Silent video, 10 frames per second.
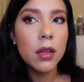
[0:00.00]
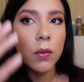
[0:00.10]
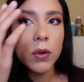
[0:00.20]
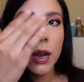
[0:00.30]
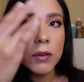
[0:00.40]

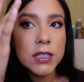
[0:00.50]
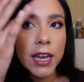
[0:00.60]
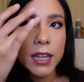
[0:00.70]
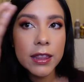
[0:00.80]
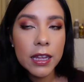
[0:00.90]
When I was
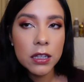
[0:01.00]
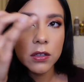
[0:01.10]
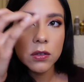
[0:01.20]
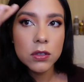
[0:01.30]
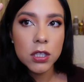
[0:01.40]
adding that
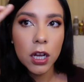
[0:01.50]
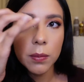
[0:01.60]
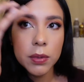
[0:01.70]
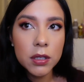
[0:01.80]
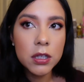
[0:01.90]
little
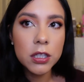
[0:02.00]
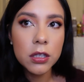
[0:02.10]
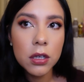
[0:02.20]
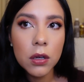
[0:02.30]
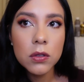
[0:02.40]
top glitter
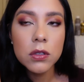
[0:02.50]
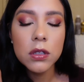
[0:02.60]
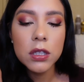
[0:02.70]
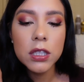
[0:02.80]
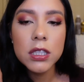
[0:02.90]
coat to
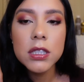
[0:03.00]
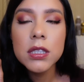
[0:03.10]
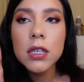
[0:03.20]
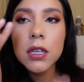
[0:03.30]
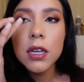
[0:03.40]
the lids,
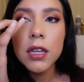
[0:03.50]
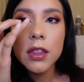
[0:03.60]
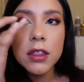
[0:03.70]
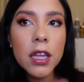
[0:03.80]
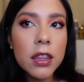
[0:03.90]

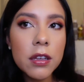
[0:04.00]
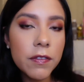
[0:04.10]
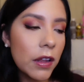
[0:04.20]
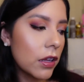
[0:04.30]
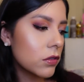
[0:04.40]
nothing
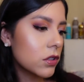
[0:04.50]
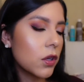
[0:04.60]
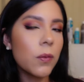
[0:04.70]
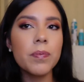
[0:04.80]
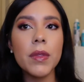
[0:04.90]
fell out.
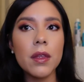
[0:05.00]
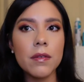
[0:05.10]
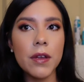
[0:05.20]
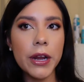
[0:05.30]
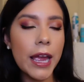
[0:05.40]
So
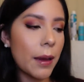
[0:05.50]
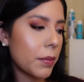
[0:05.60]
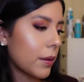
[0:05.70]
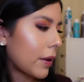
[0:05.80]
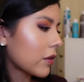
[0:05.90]
very happy
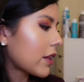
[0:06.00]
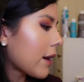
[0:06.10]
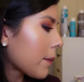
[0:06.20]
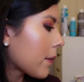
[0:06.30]
about that.